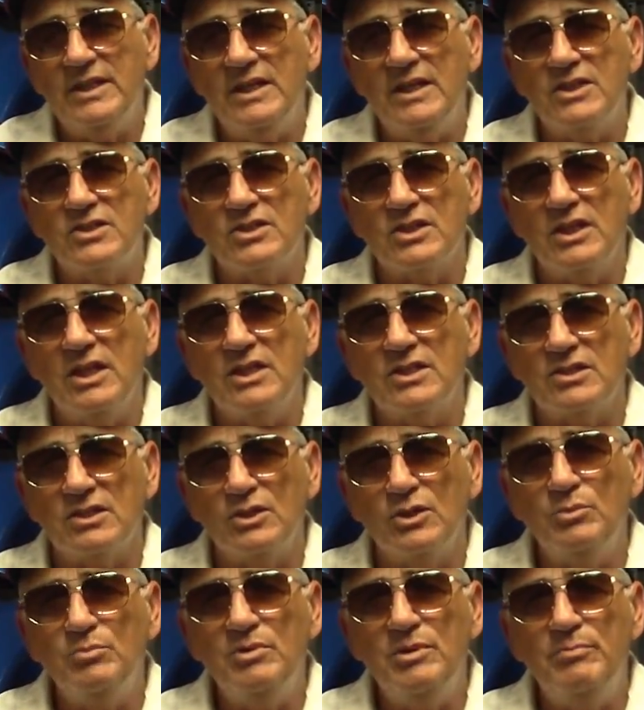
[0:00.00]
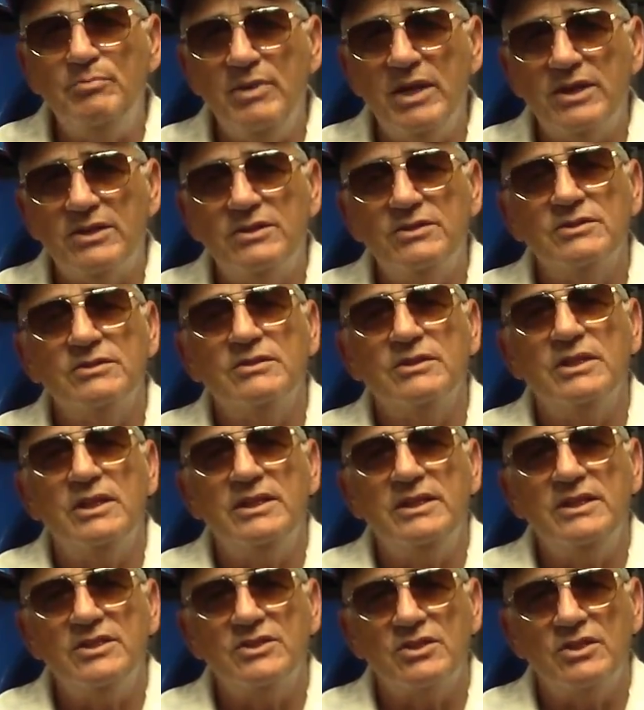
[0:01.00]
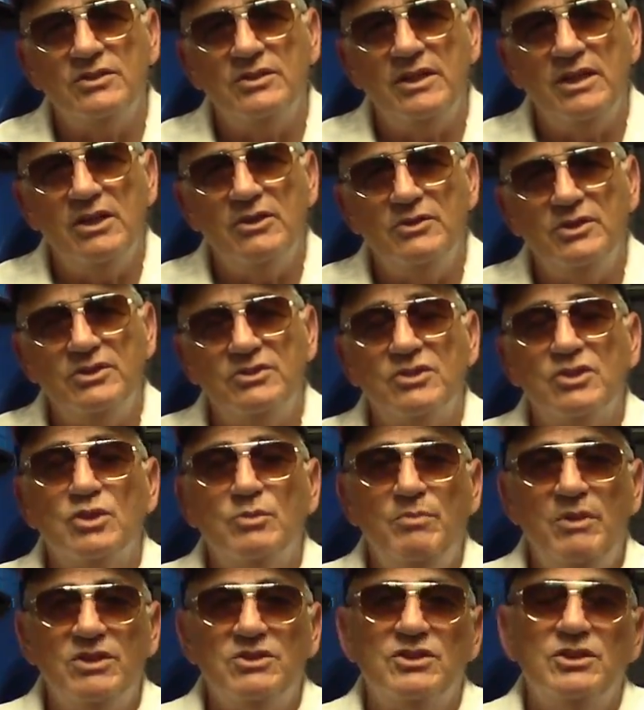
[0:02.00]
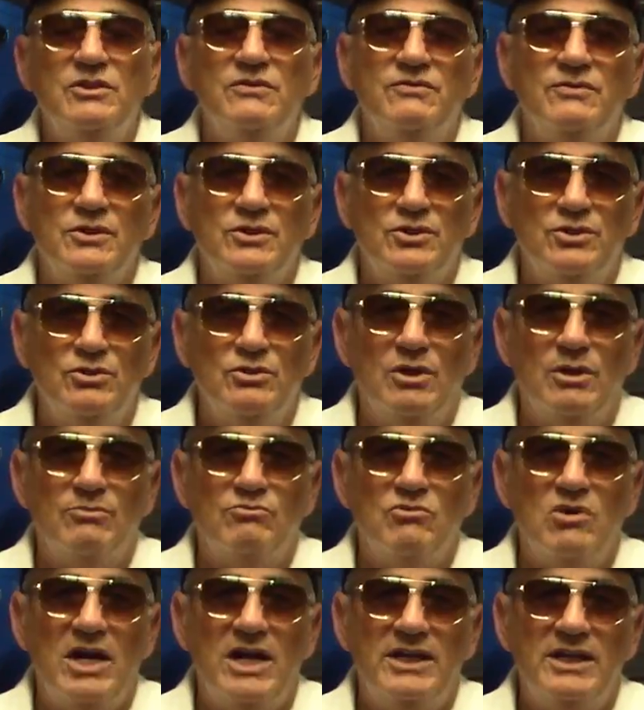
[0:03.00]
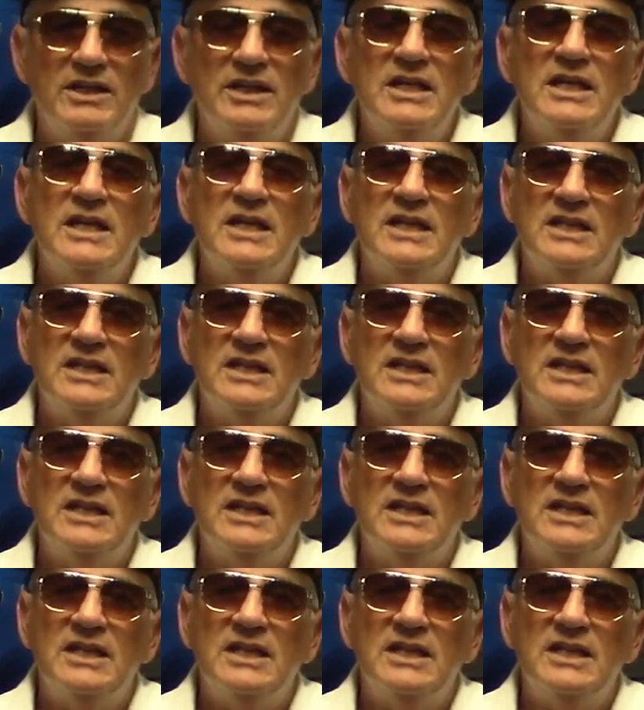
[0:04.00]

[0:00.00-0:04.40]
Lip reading: is a little bit better than it is on the Heritage, especially for two-up riding,